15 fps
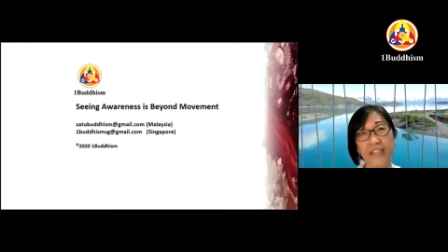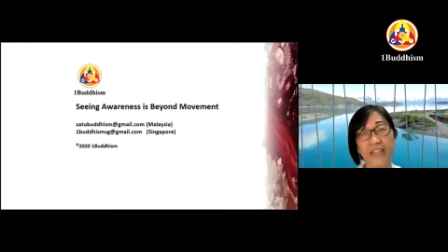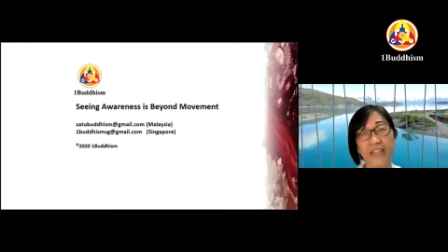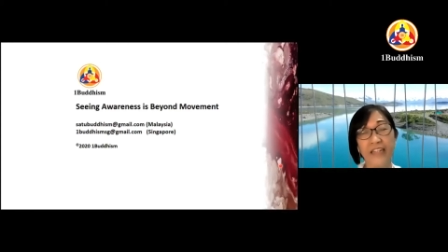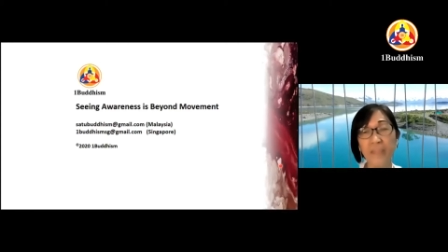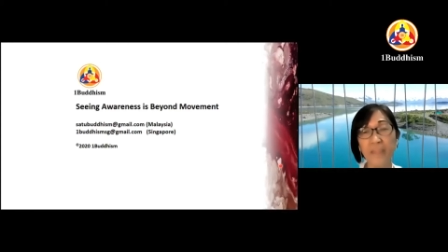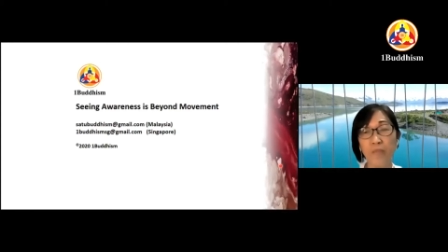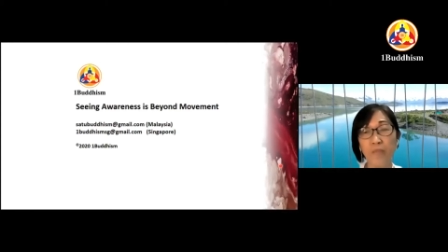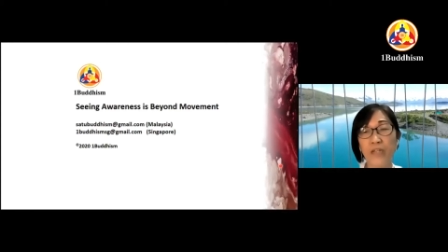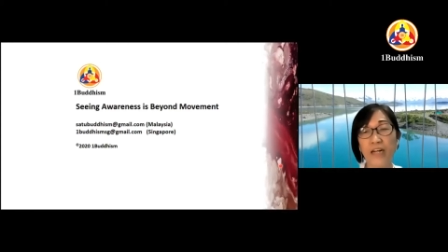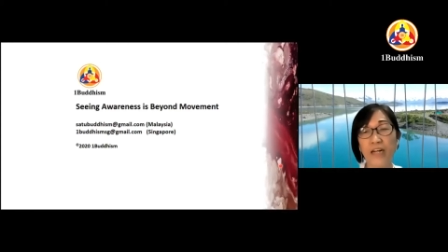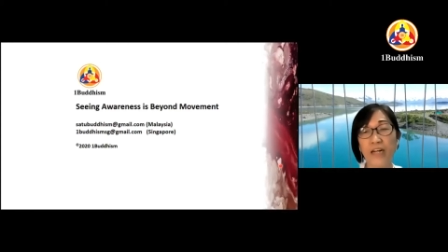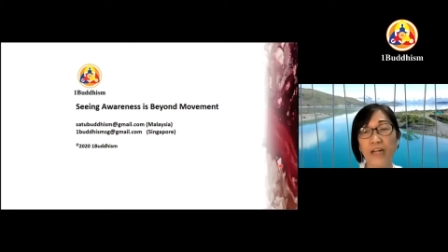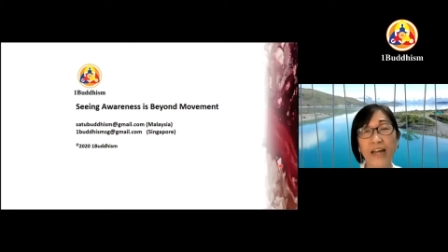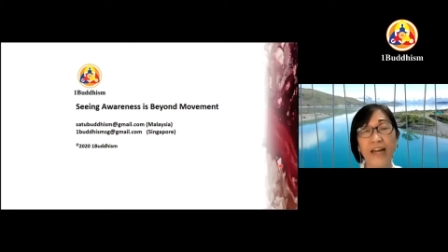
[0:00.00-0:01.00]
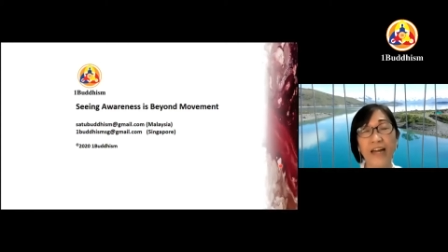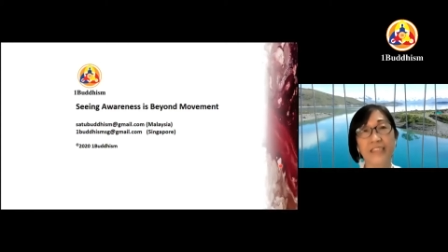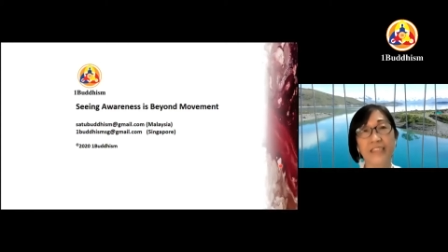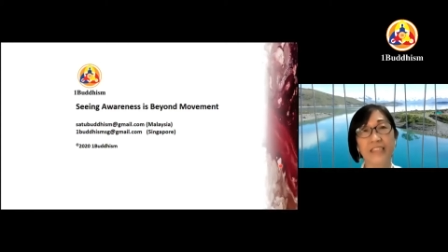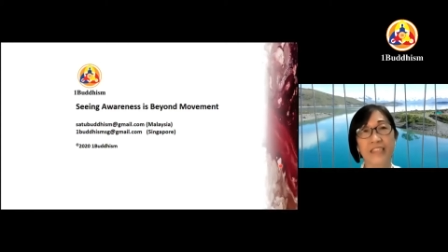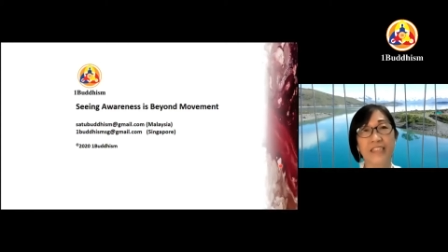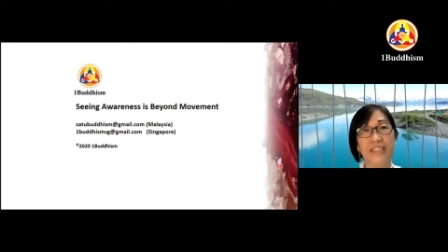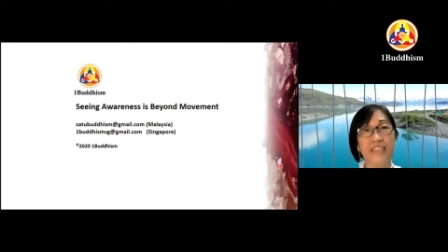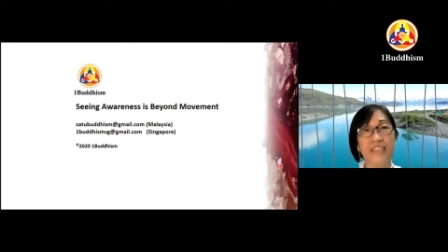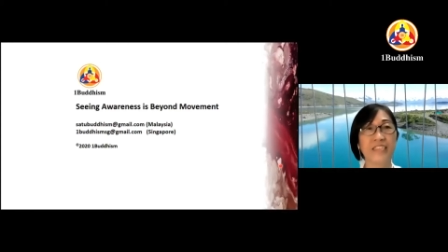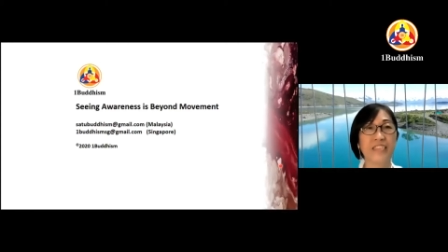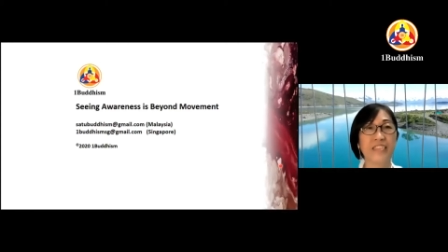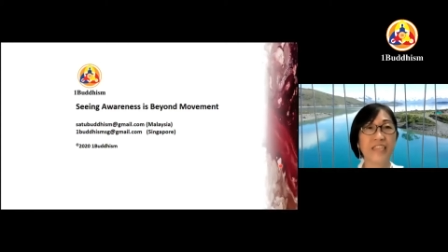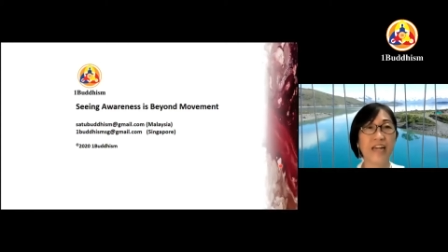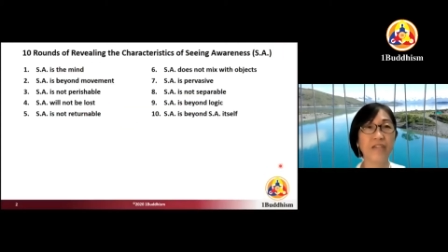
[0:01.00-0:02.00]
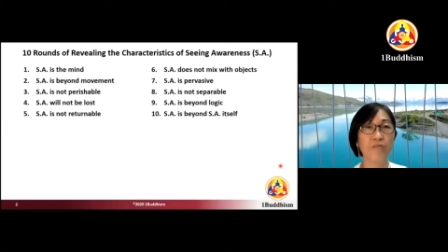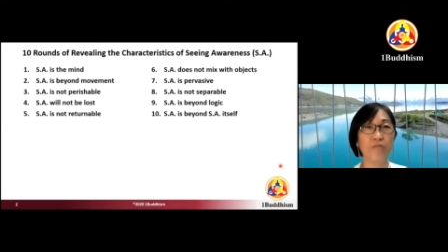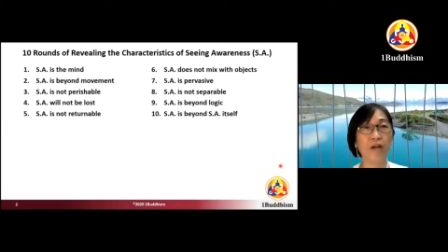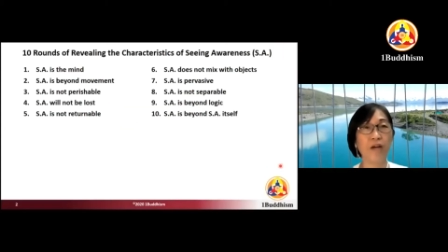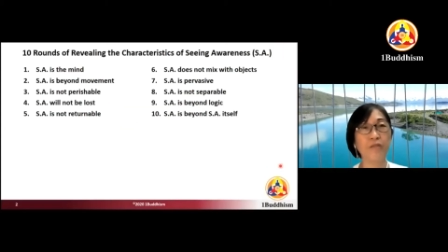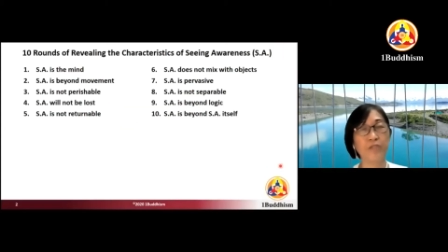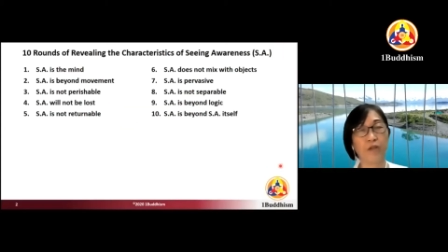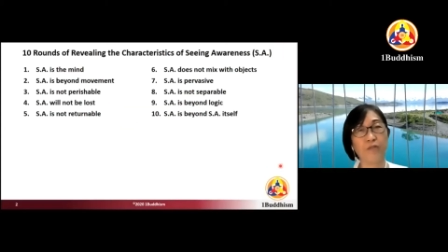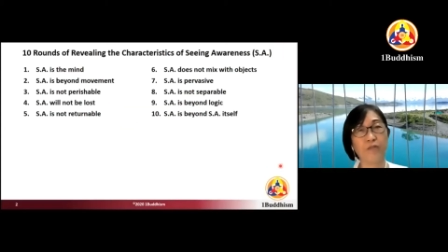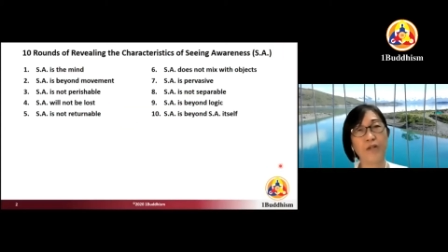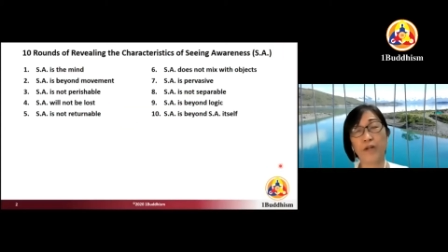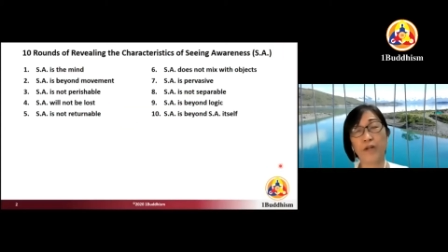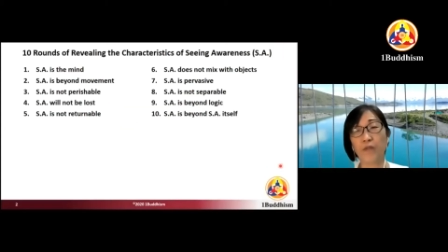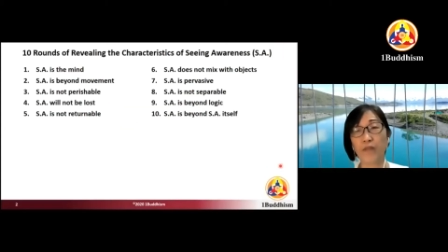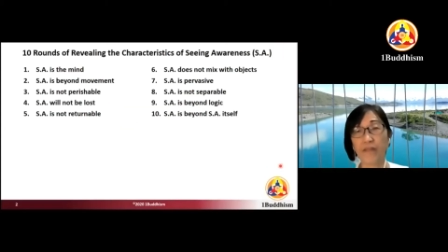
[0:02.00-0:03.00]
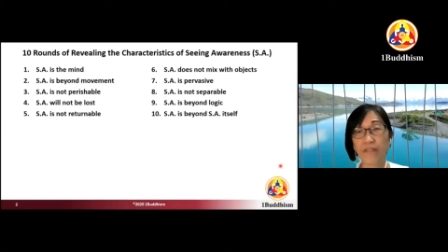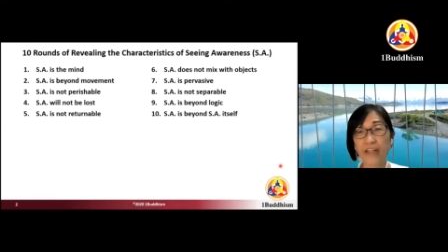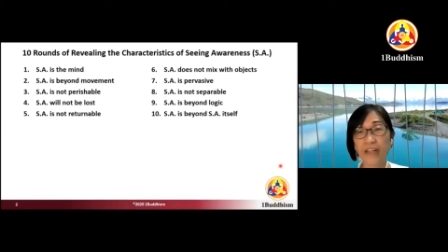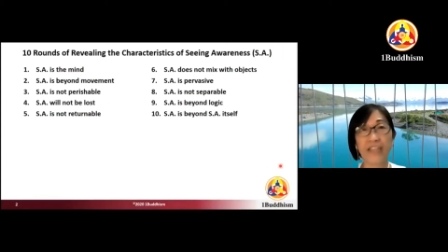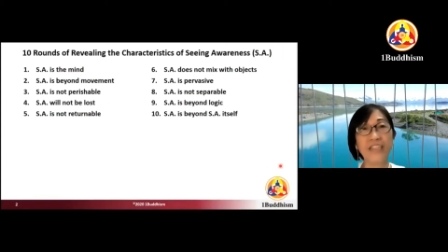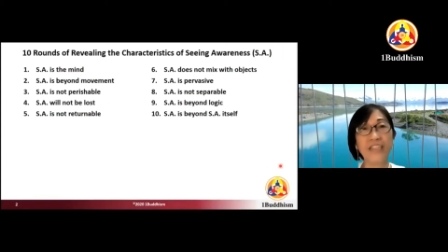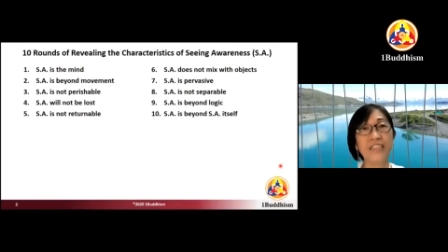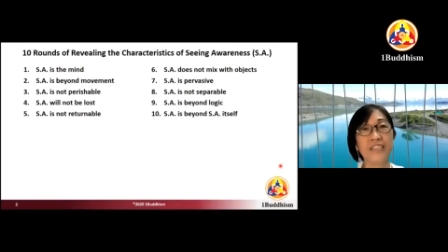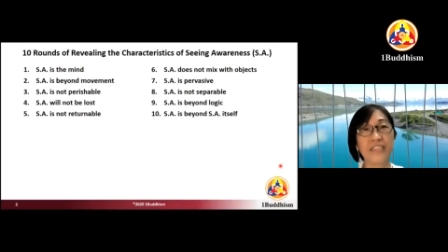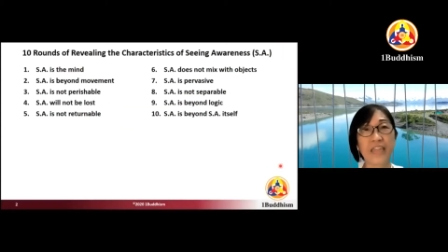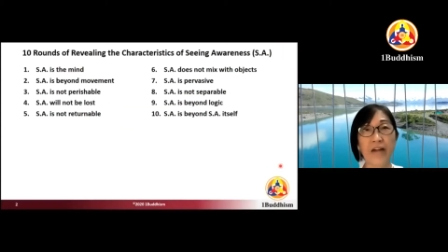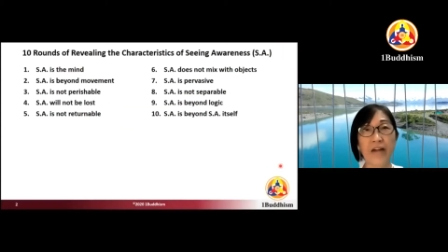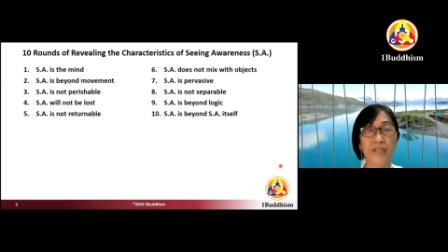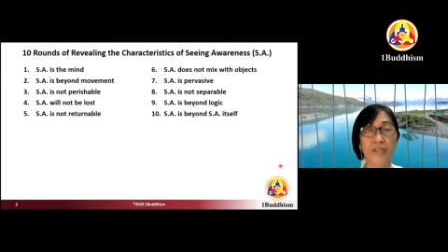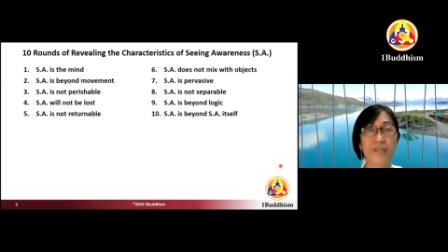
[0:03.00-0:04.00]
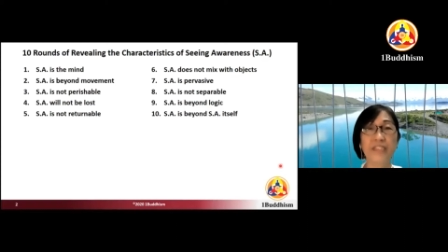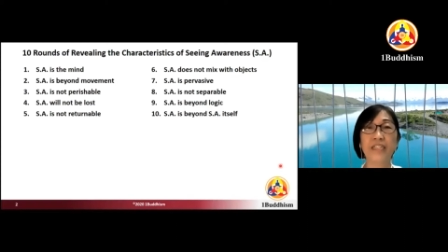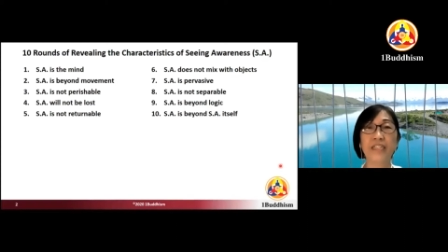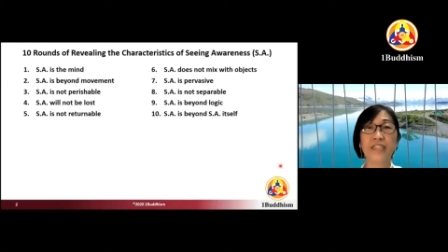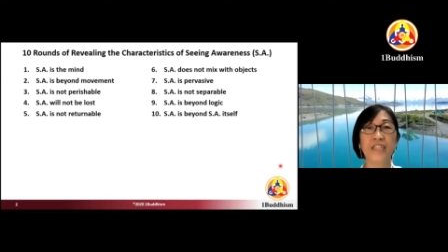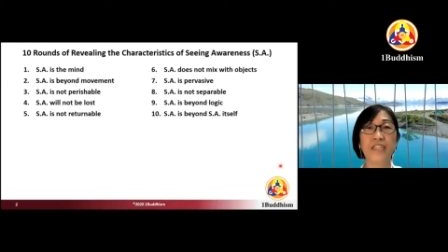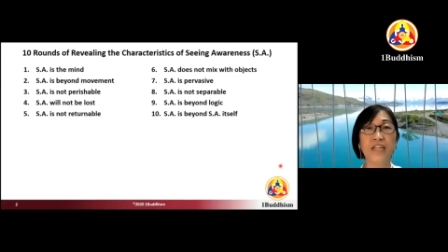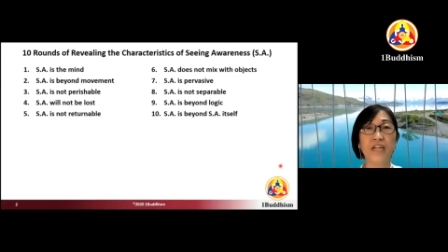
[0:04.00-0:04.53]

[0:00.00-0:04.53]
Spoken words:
Then the Buddha had 10 rounds of revealing the characteristics